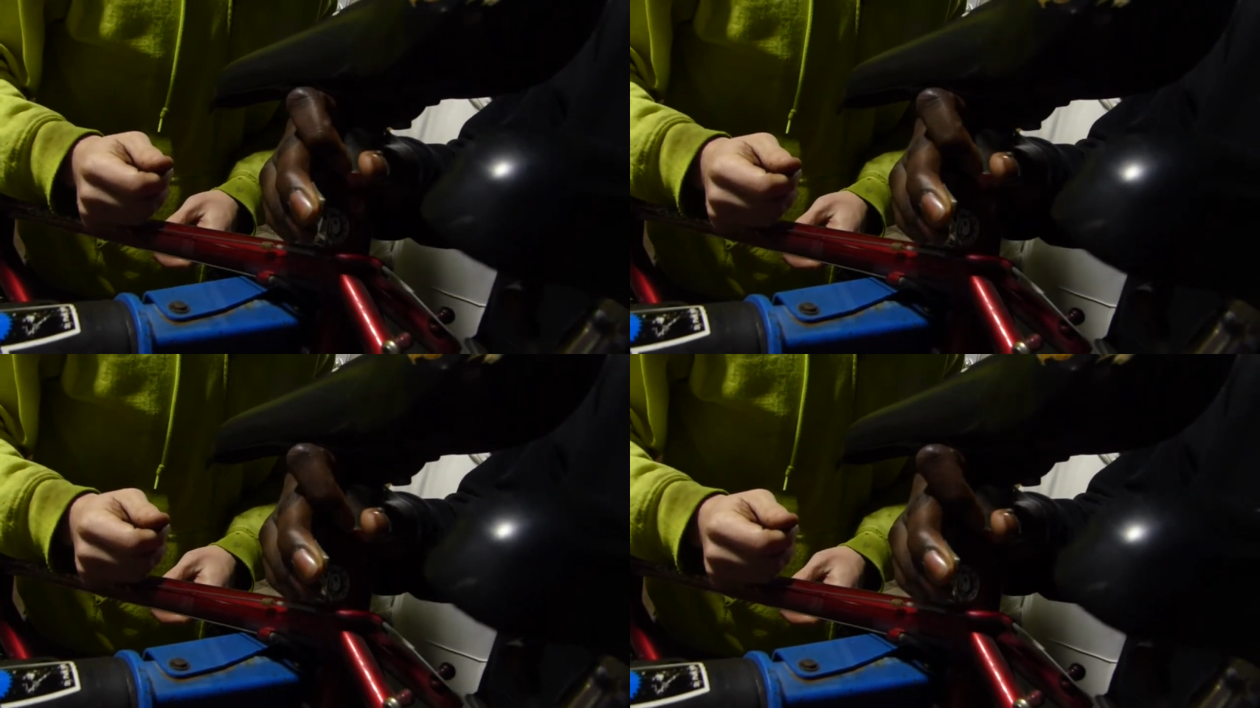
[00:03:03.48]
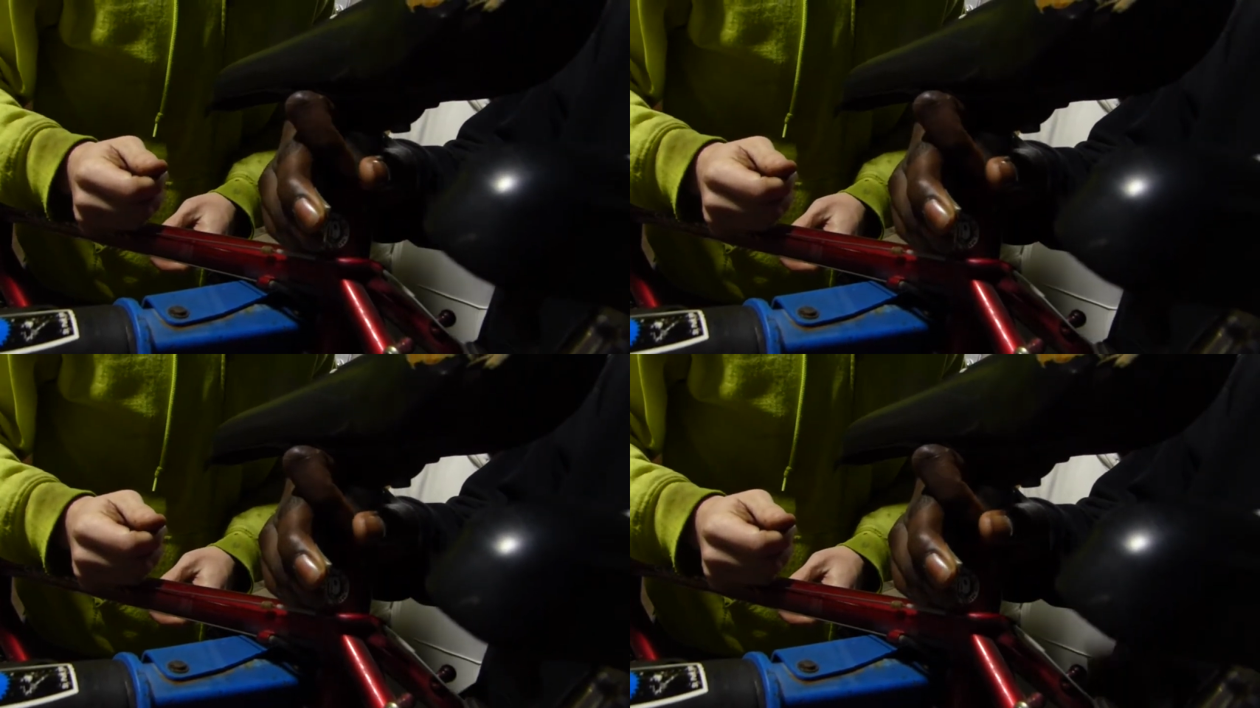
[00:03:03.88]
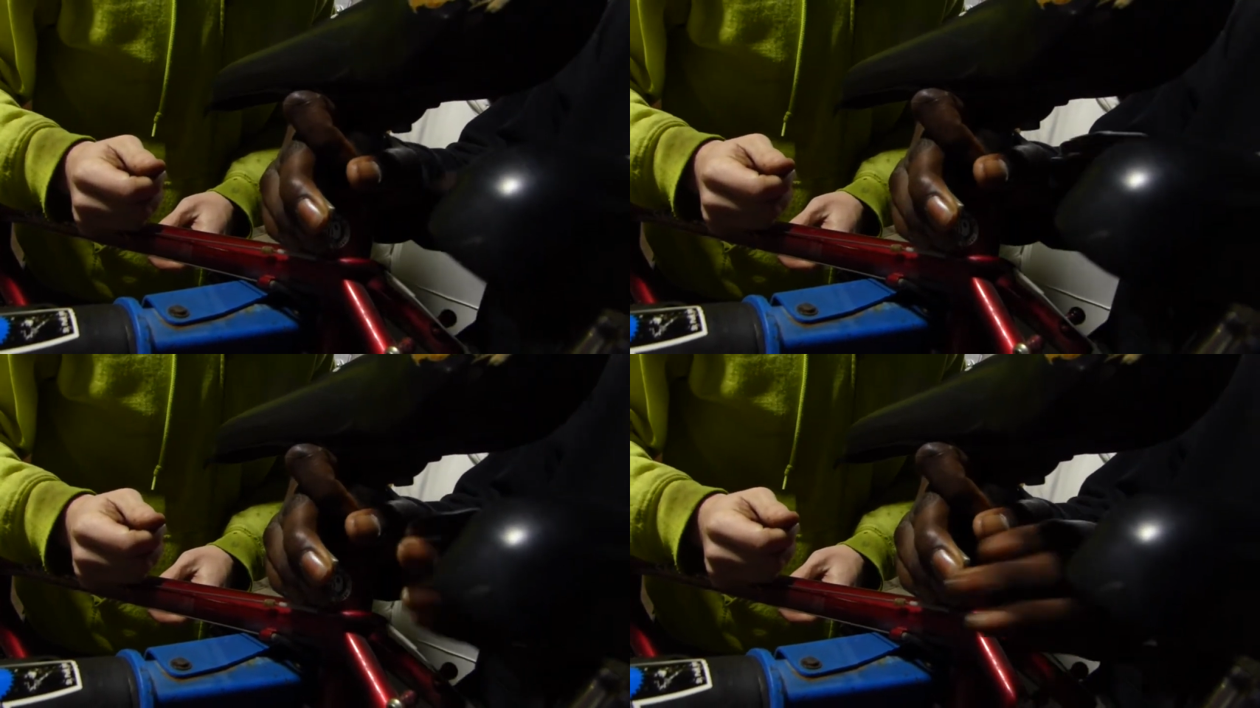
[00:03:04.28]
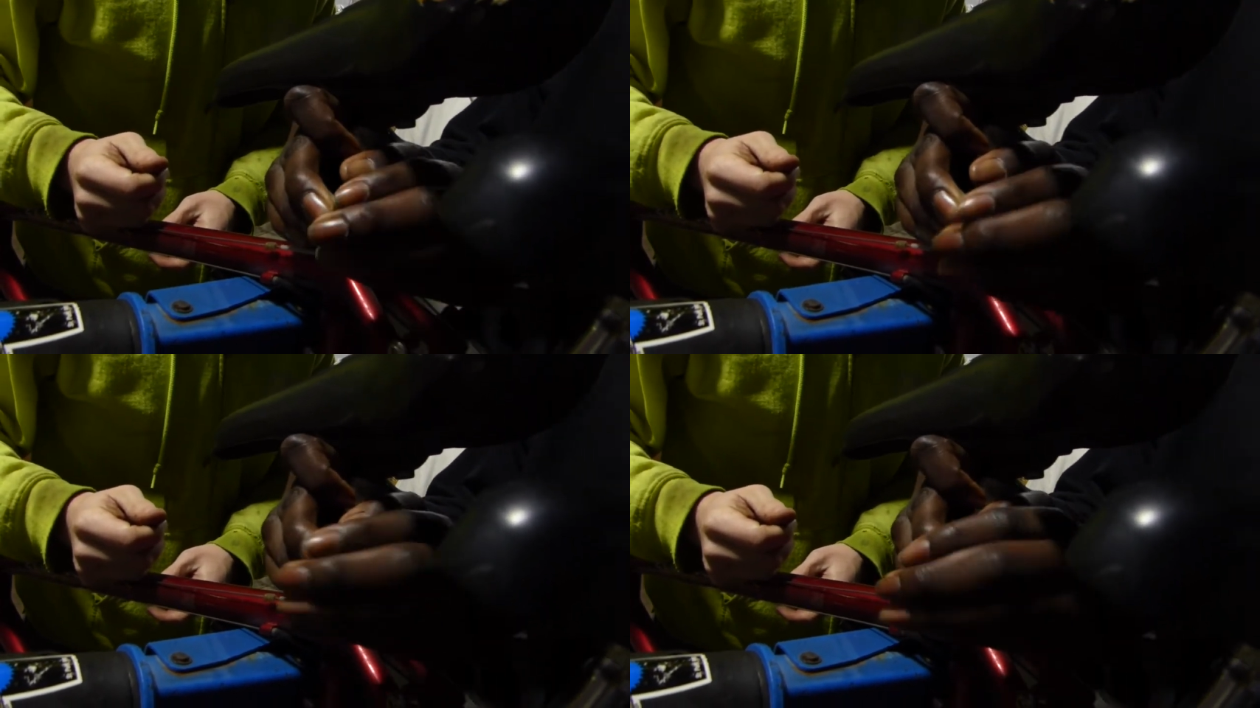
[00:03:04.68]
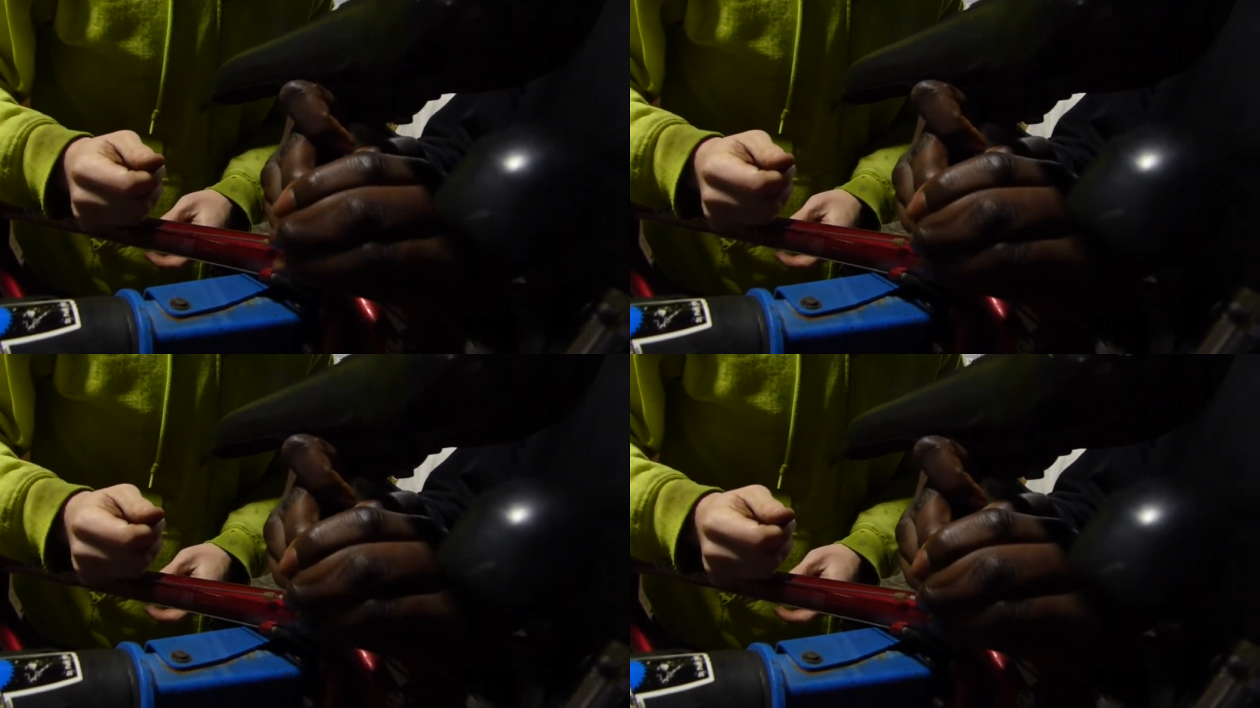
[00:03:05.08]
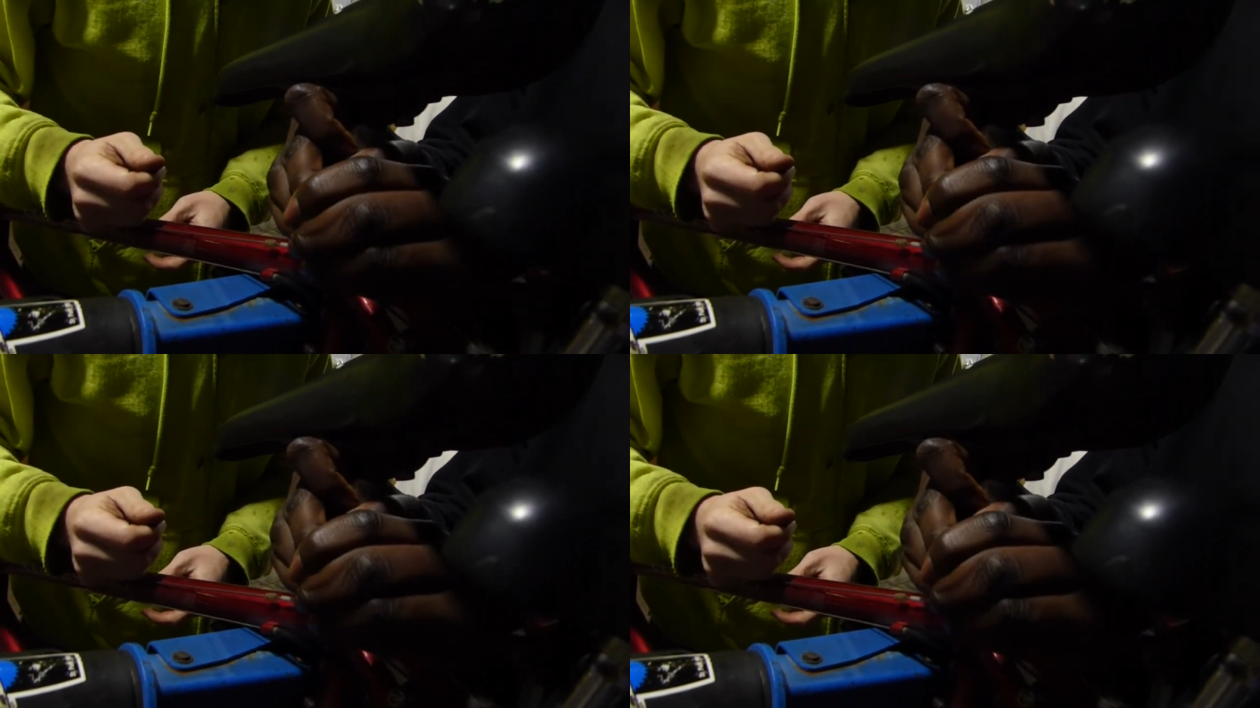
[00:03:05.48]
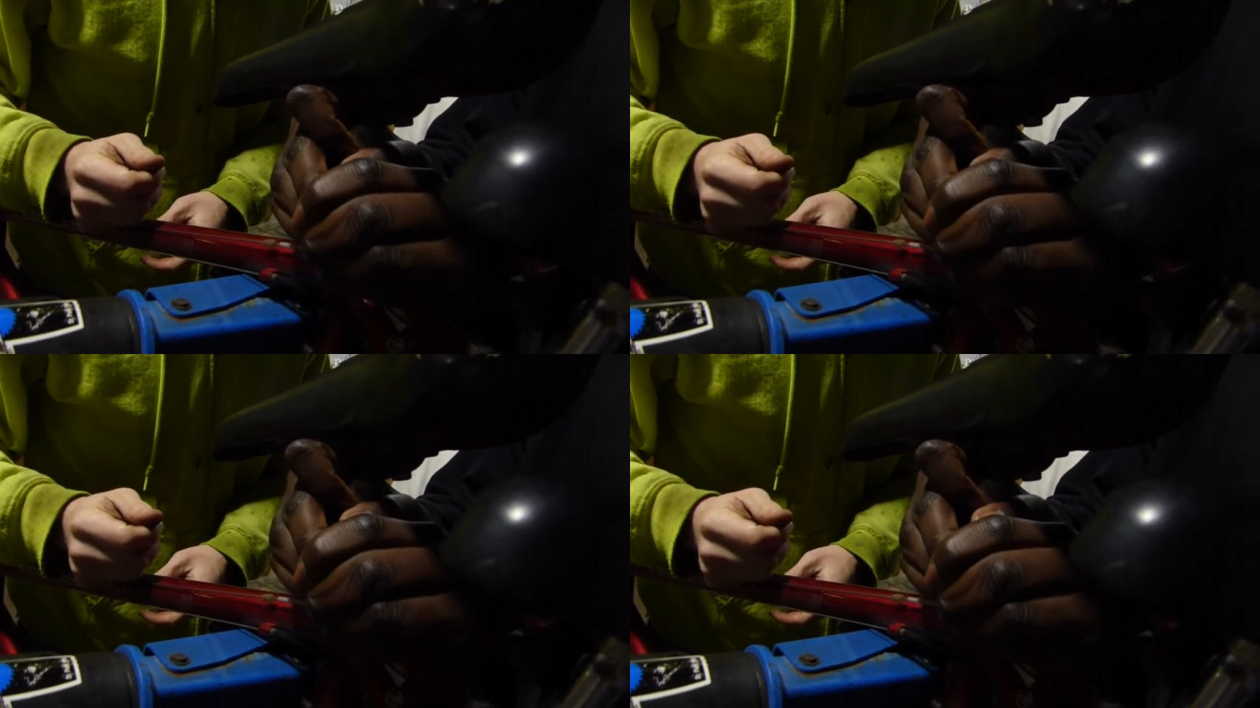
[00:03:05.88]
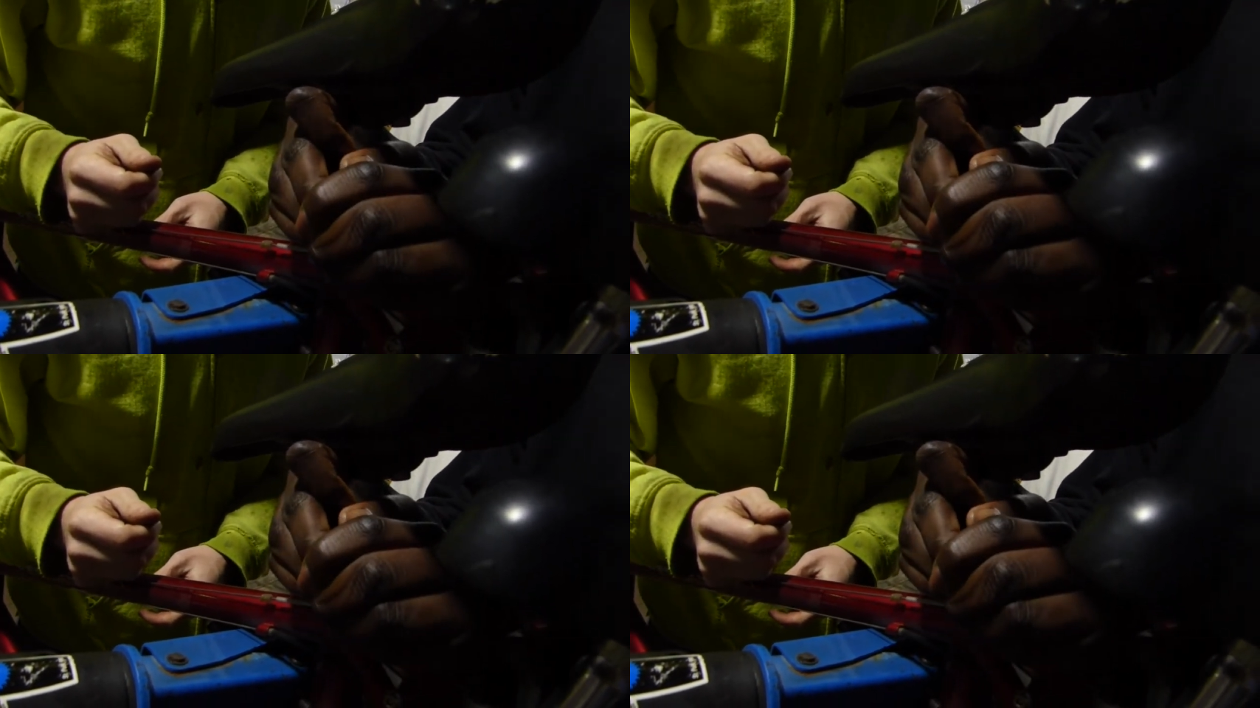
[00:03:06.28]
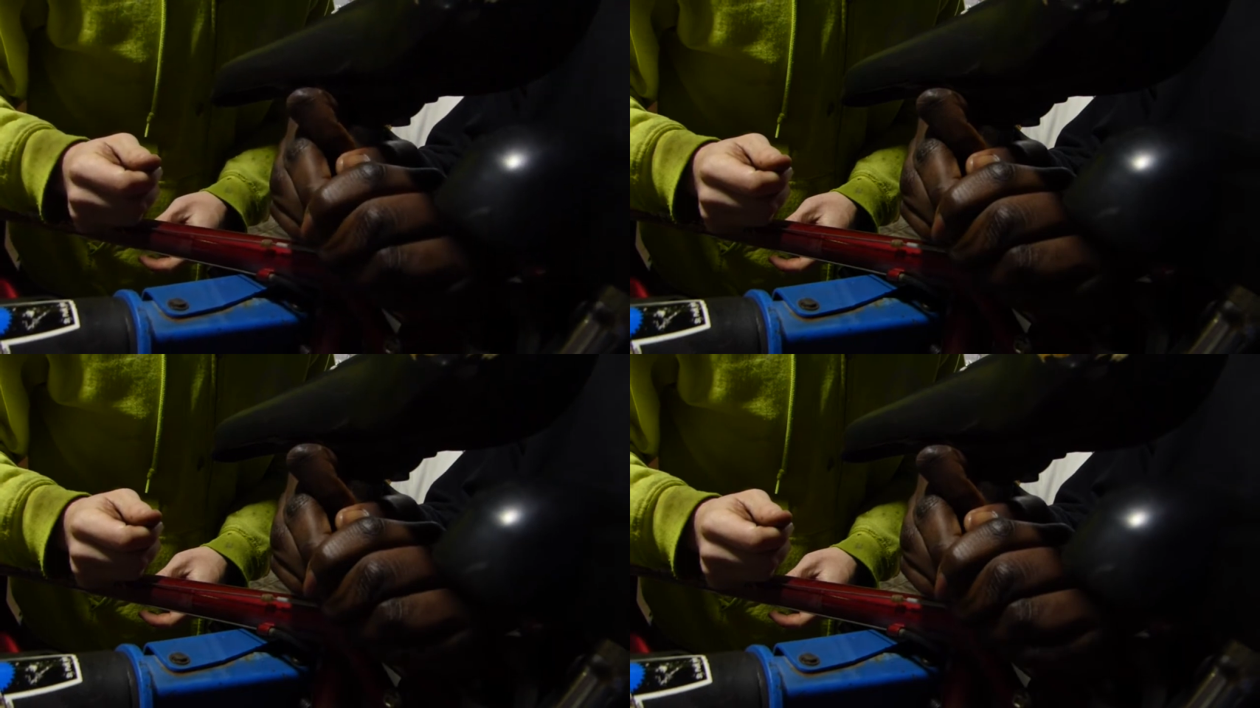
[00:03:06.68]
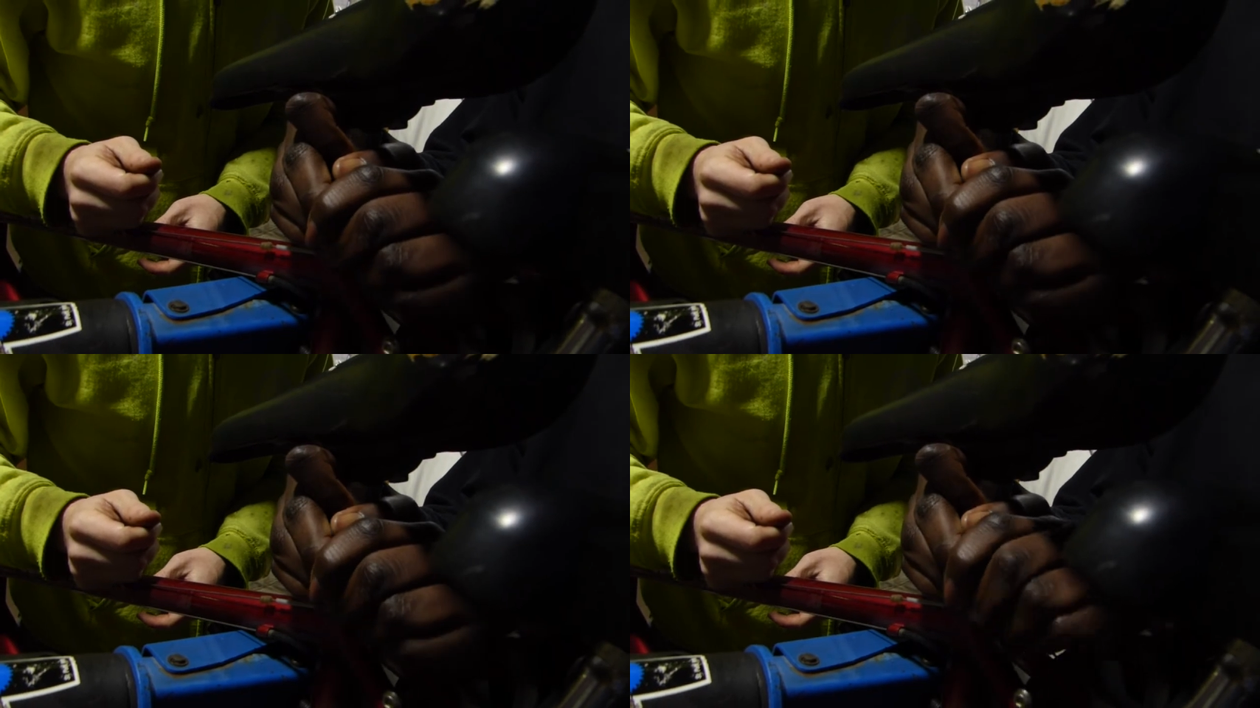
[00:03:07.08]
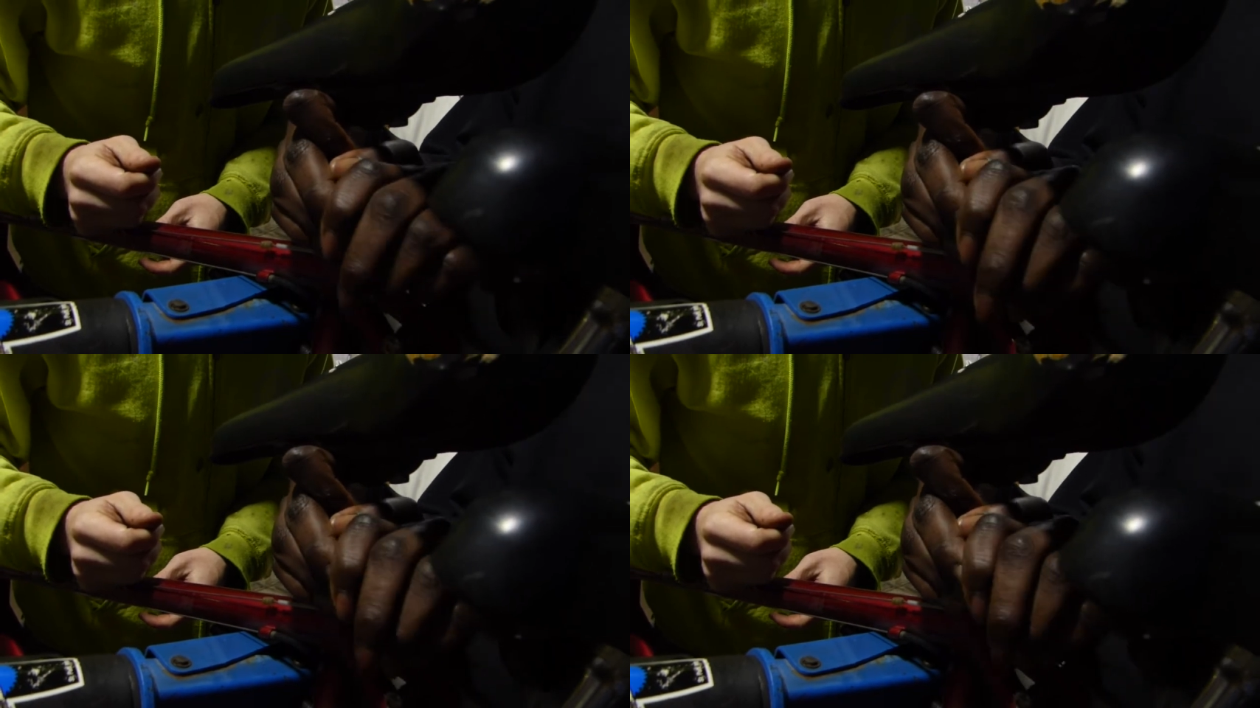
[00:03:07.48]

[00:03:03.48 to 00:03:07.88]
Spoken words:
Nobody's mouth can be seen.